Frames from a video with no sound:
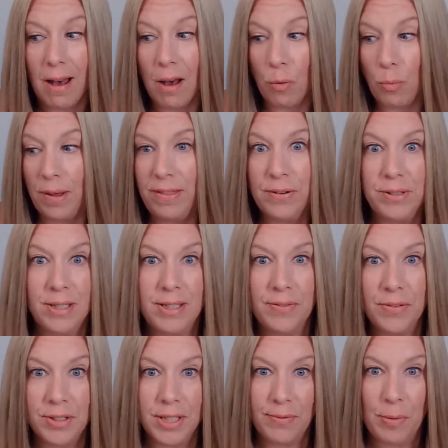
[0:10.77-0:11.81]
when there's a
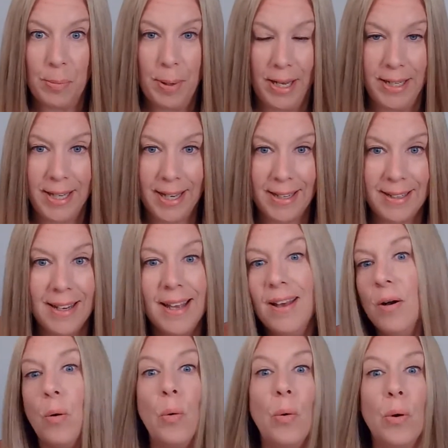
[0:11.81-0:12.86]
difference of opinion
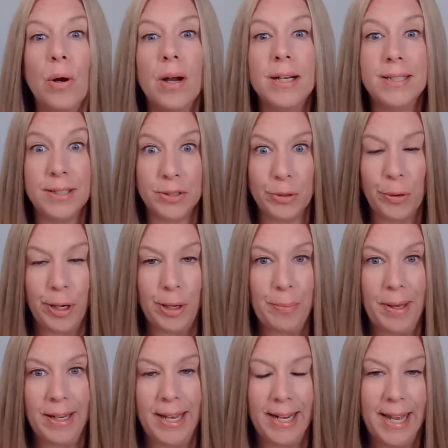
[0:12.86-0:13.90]
or a
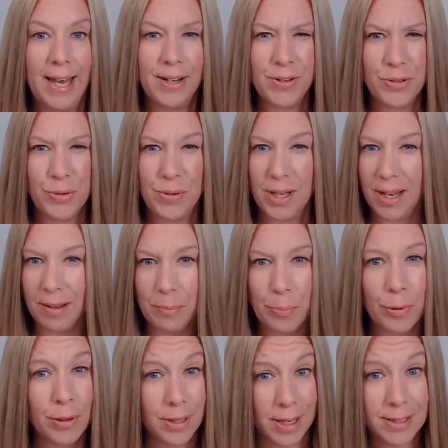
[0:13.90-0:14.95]
disagreement and how to do that
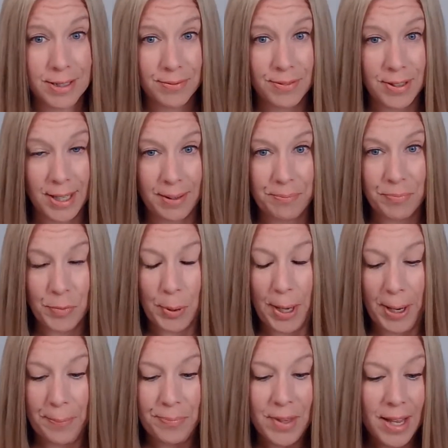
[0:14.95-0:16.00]
productively.
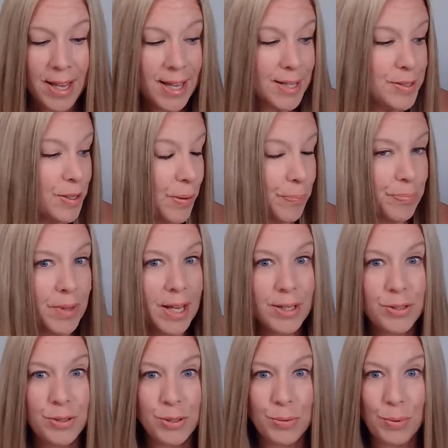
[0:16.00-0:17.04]
Okay, so
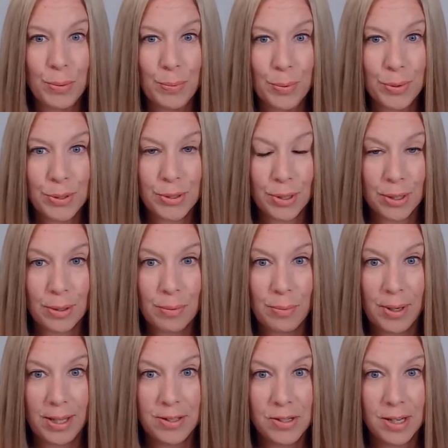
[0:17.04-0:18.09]
as usual, we'll start
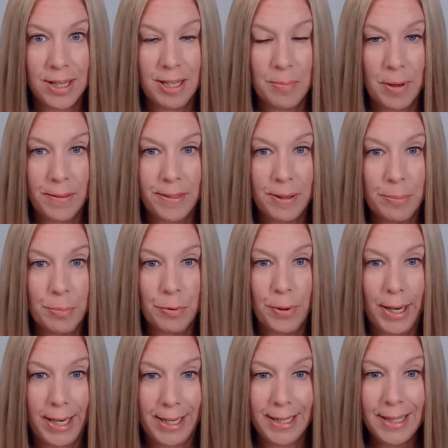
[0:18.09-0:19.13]
with talking about the
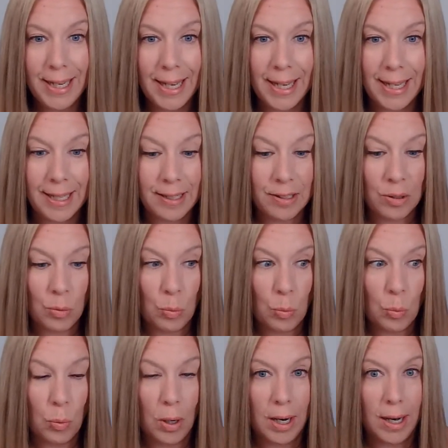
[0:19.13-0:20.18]
brain and
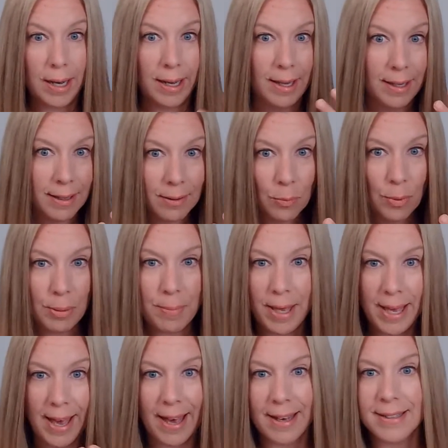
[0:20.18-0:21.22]
why we
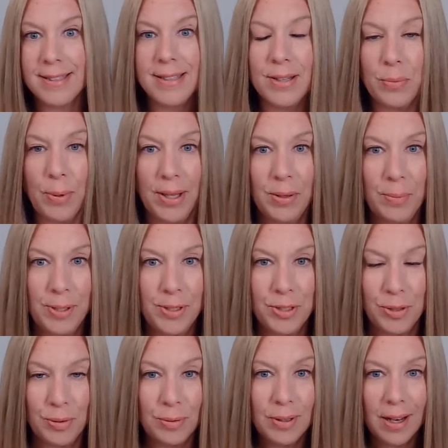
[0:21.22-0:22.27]
may act the way that we
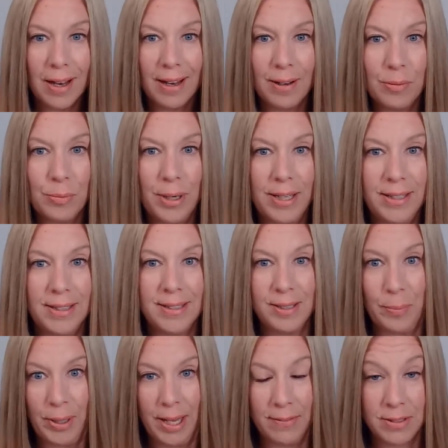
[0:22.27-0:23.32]
do when
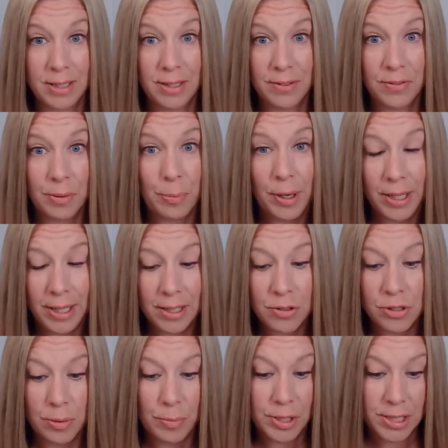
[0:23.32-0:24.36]
someone has a different opinion or
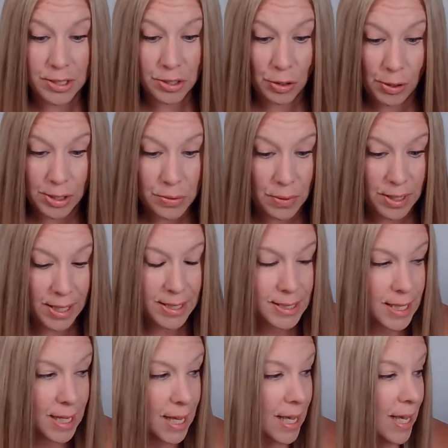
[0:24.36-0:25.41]
someone disagrees with
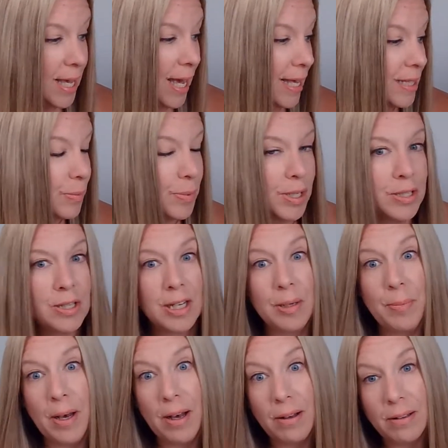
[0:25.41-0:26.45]
us. And then we're going to talk
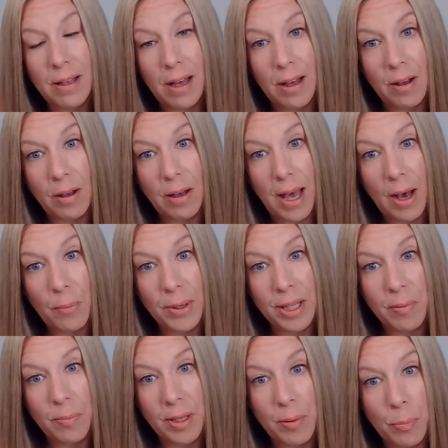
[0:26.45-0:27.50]
about how we
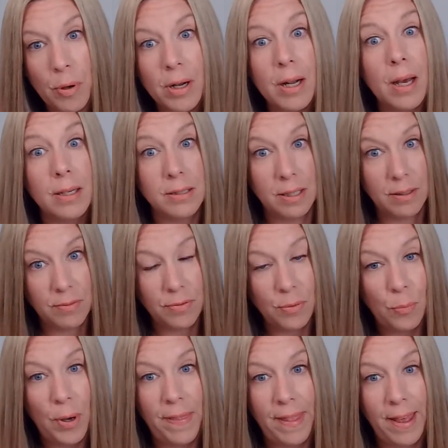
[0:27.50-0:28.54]
can be productive
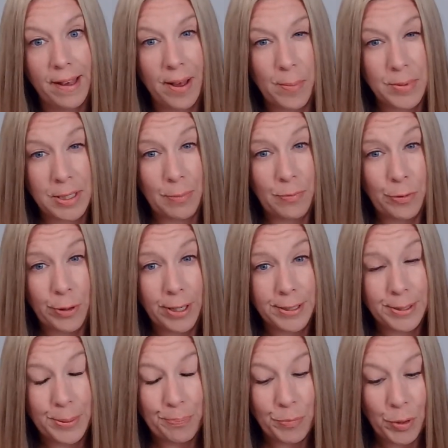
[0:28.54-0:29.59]
when that comes up for
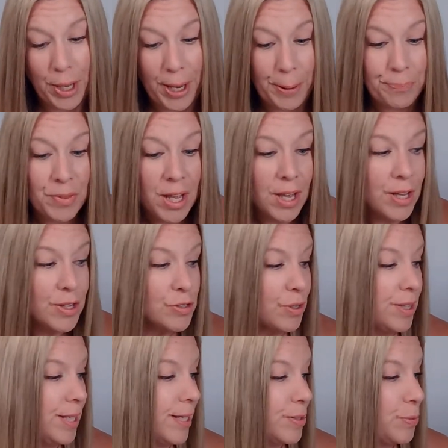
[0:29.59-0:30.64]
us. Okay, so I
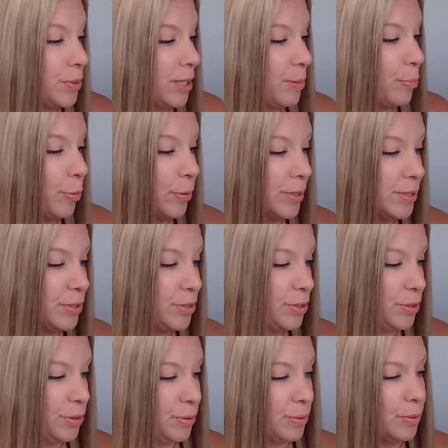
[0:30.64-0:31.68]
think it's really important
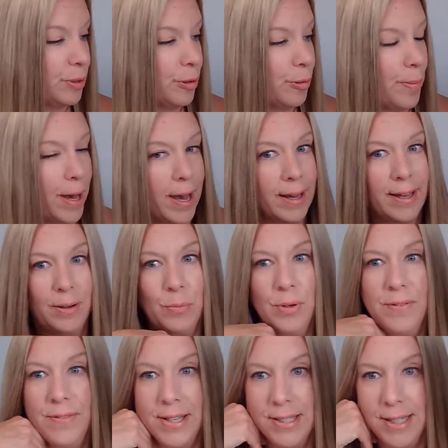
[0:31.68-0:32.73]
to go back and
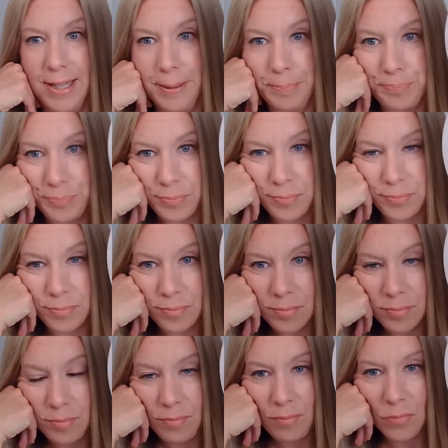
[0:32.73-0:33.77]
revisit
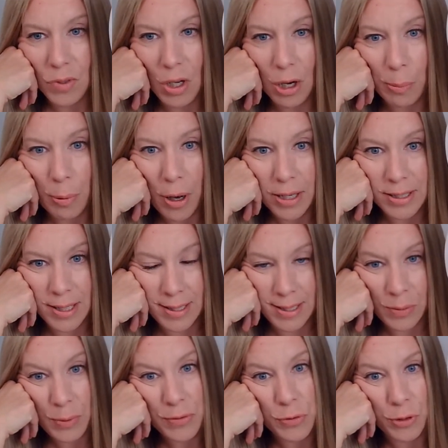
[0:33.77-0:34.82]
our process
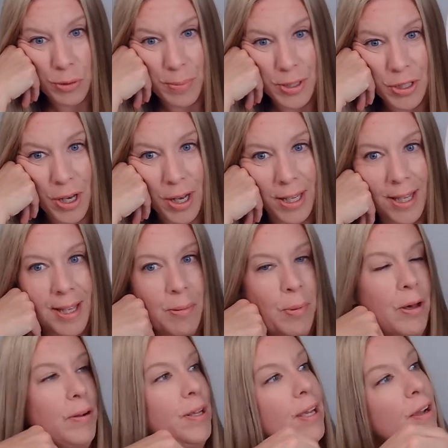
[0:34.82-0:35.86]
that we've sort of been talking
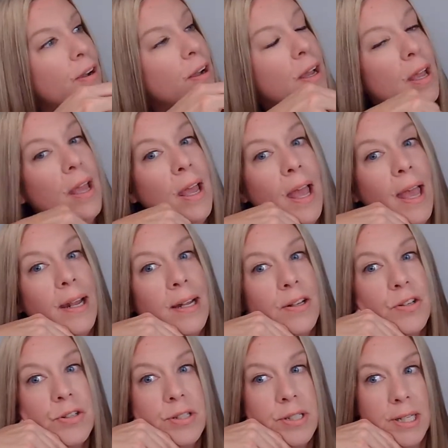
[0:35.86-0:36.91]
about here and
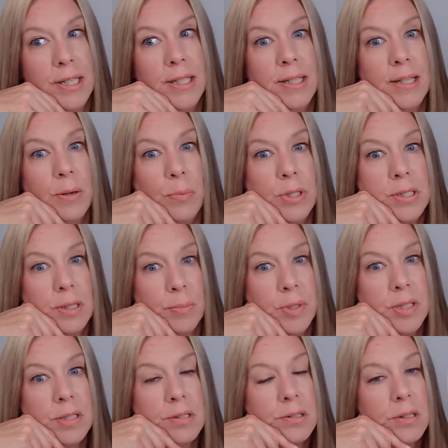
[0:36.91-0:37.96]
understanding that when someone
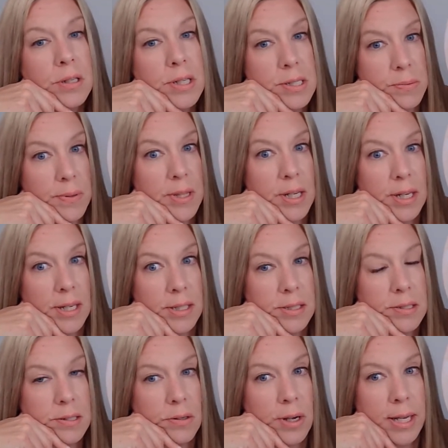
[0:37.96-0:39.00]
disagrees with
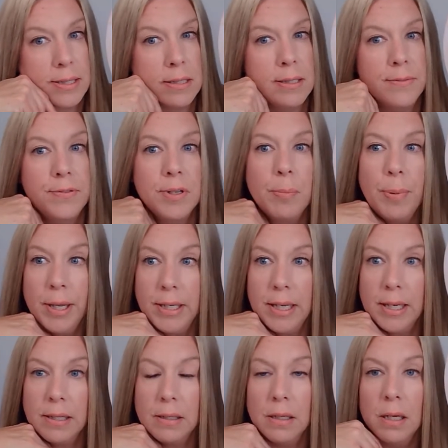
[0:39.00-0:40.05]
us or has a different
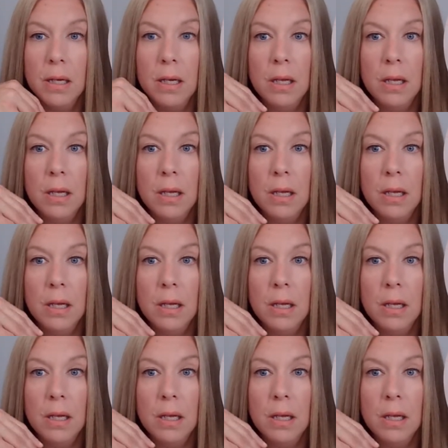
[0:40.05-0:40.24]
opinion